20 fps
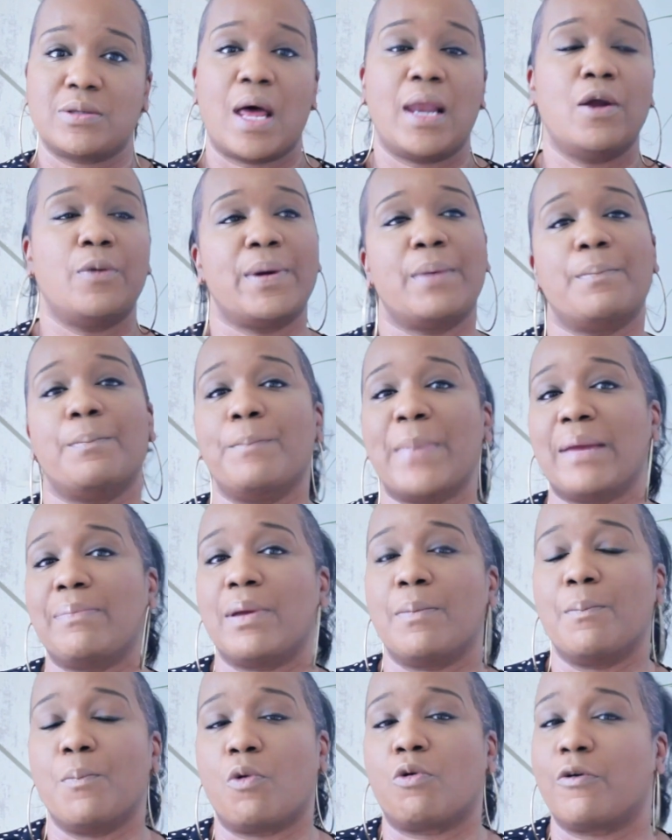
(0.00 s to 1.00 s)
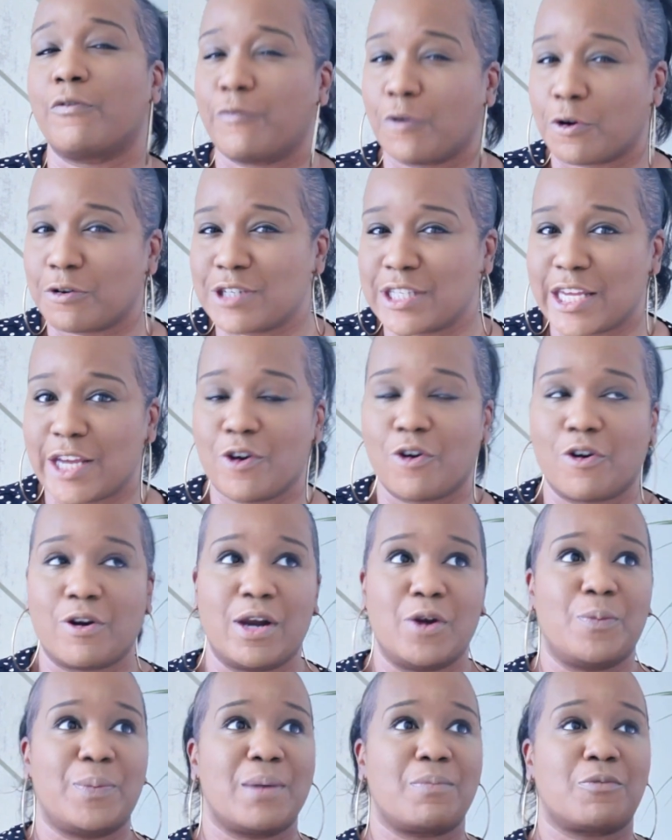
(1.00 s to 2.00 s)
a little bit maybe more authority or a
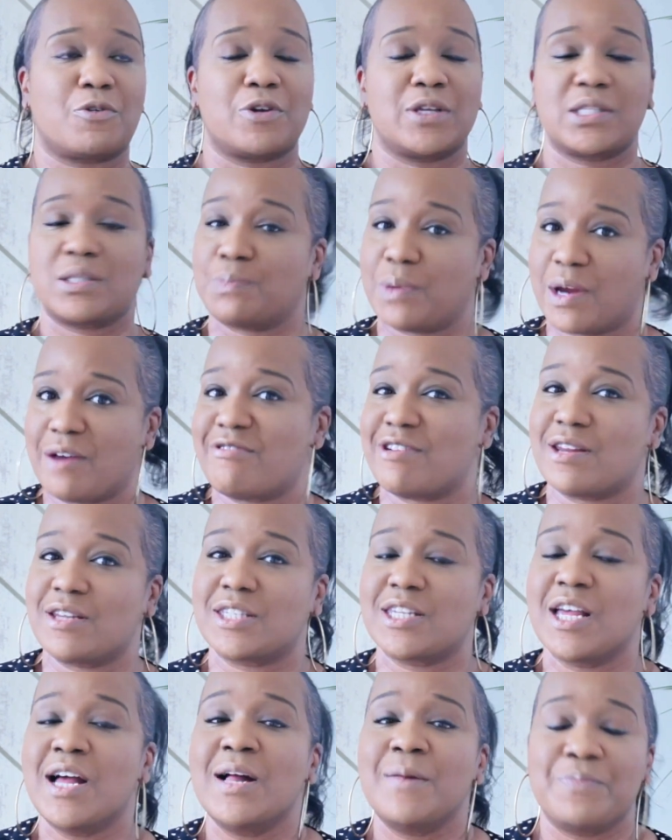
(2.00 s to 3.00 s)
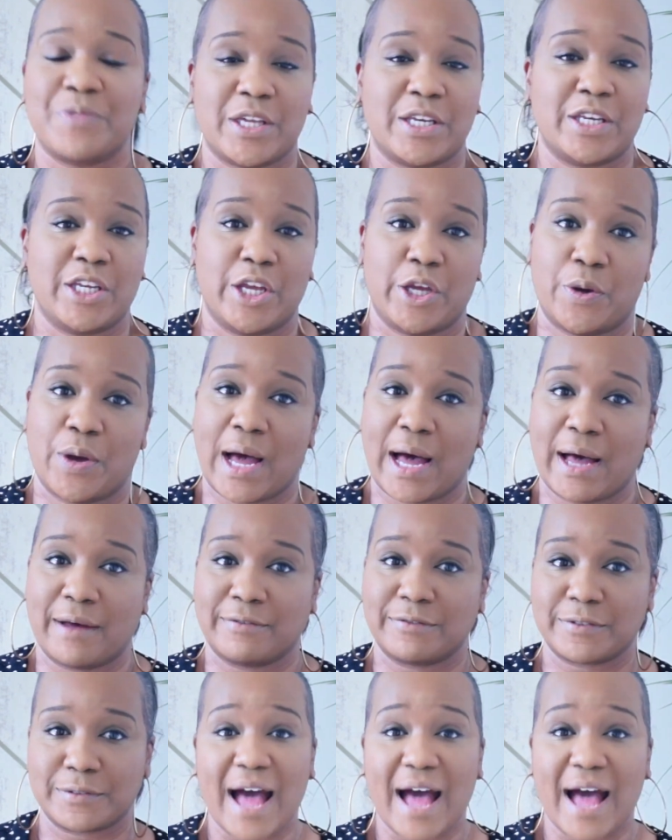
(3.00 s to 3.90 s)
little bit more experience than you have.